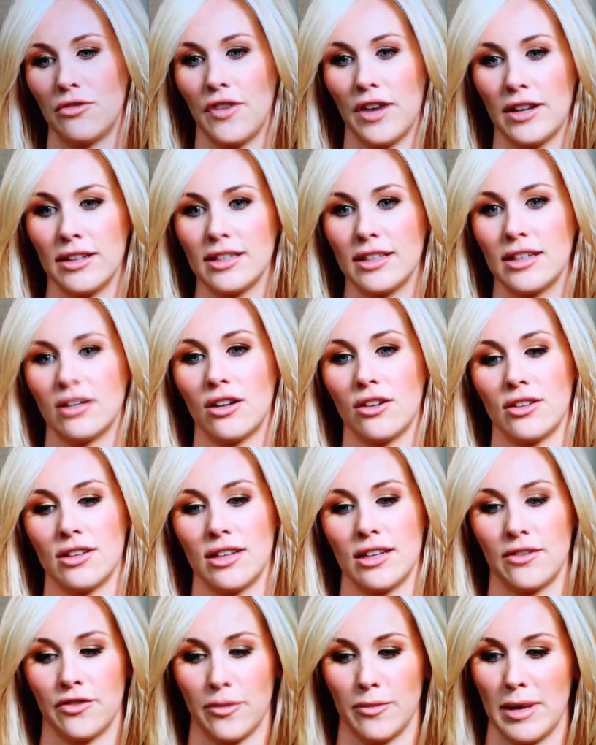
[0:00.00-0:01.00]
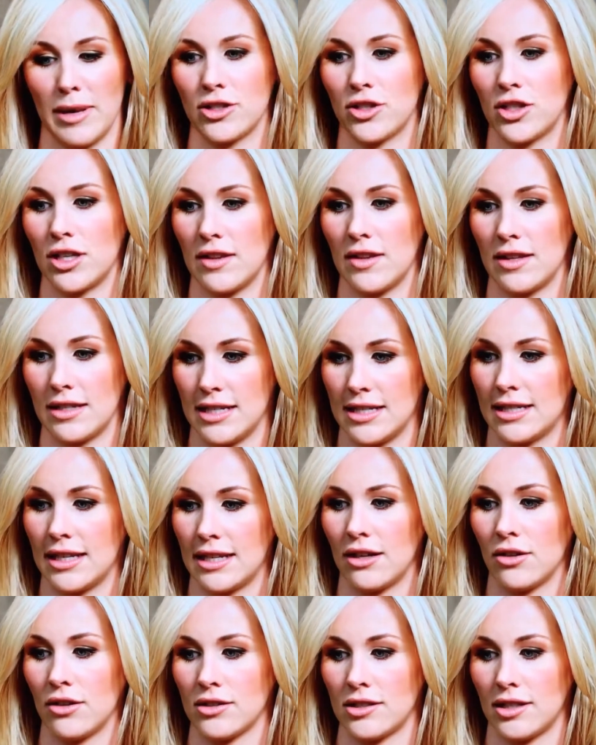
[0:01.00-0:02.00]
When you finally get all the information, the
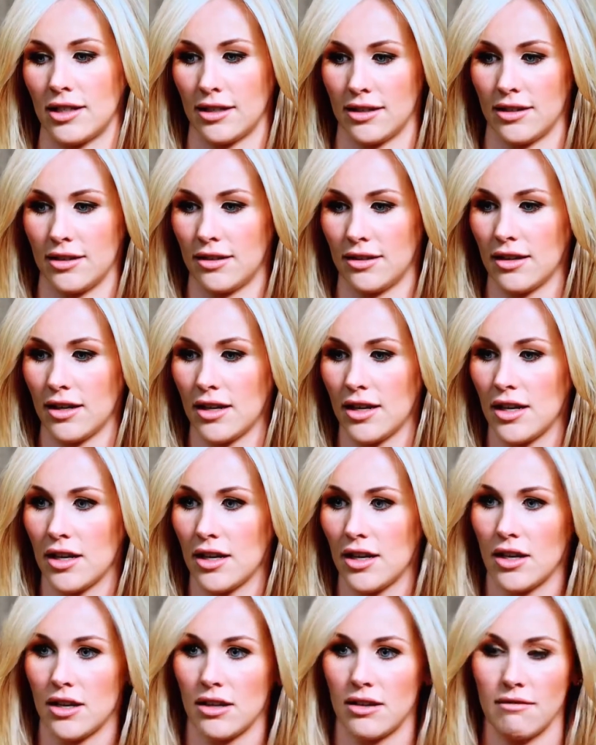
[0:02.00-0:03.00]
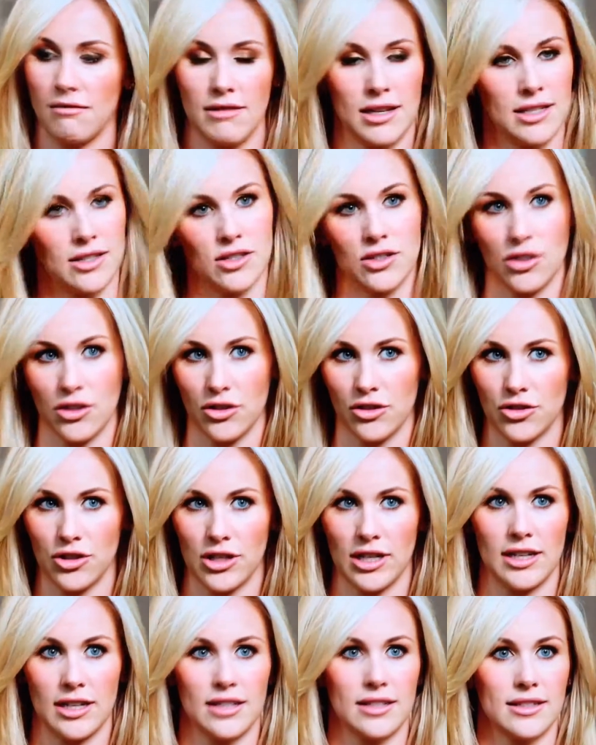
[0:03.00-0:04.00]
details, and it's
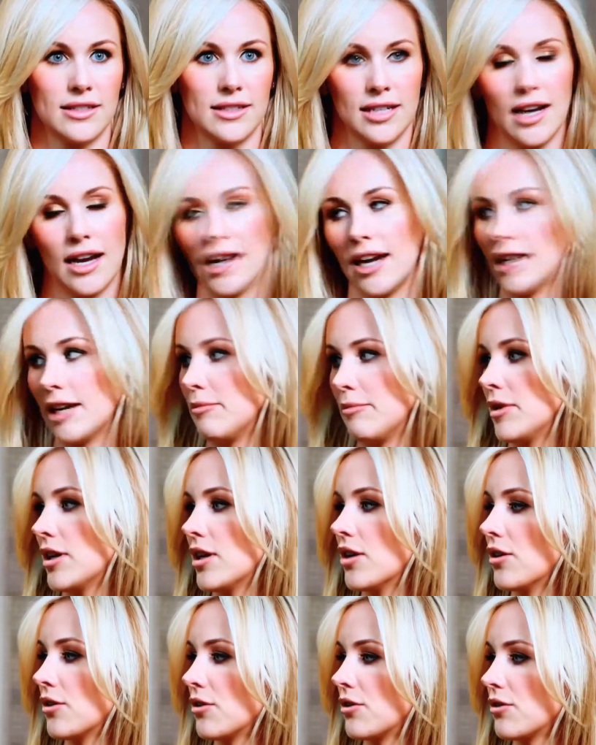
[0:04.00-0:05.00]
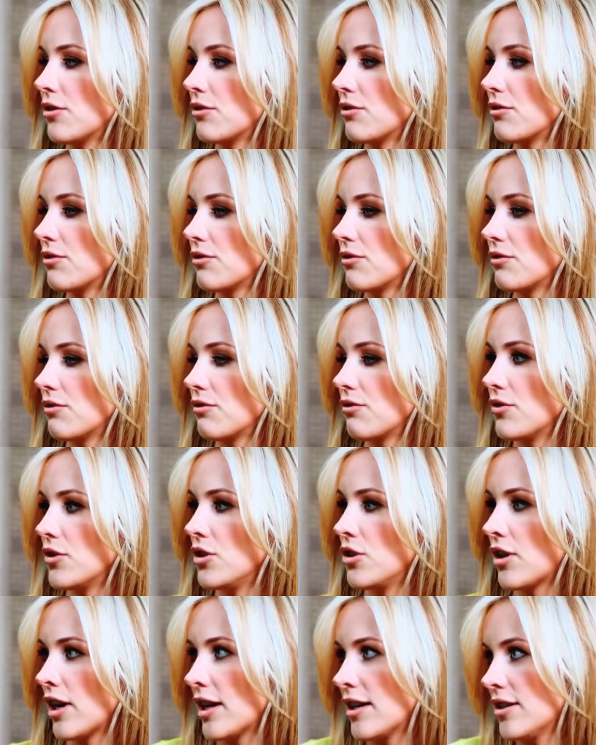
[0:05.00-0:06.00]
surgery and it's time, you know,
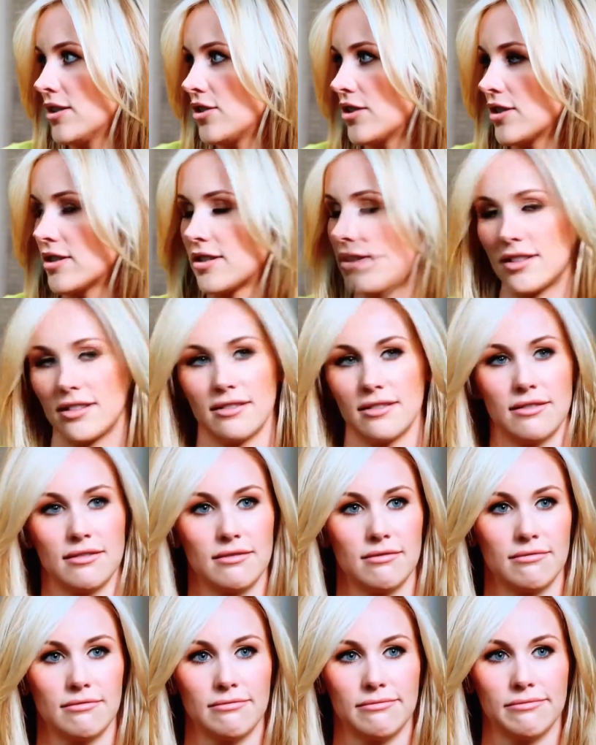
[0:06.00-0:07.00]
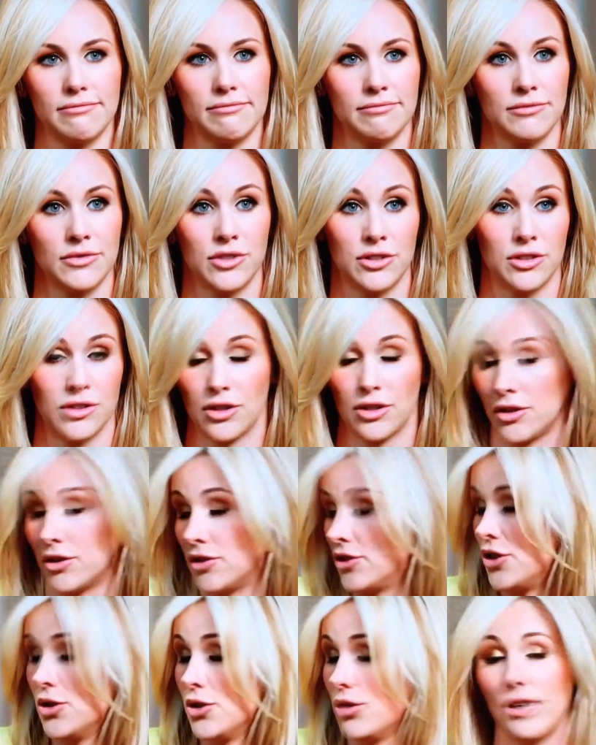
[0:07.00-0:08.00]
you kind of just
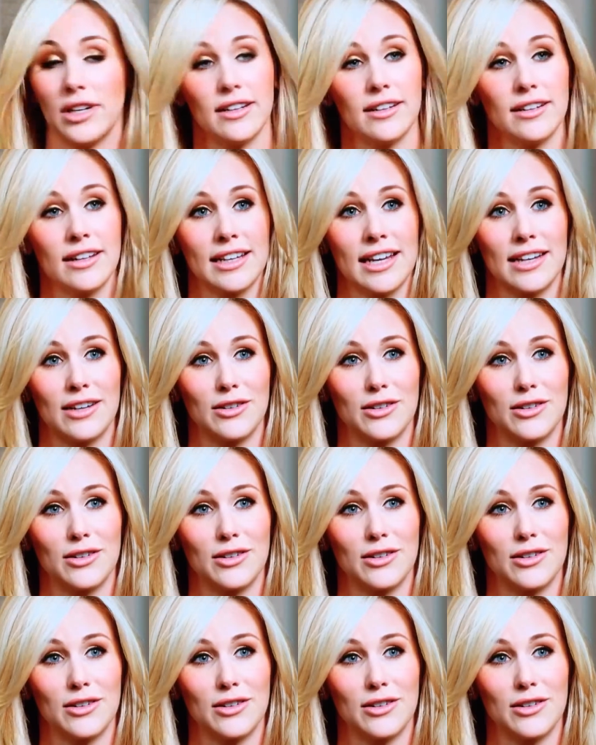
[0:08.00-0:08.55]
do it.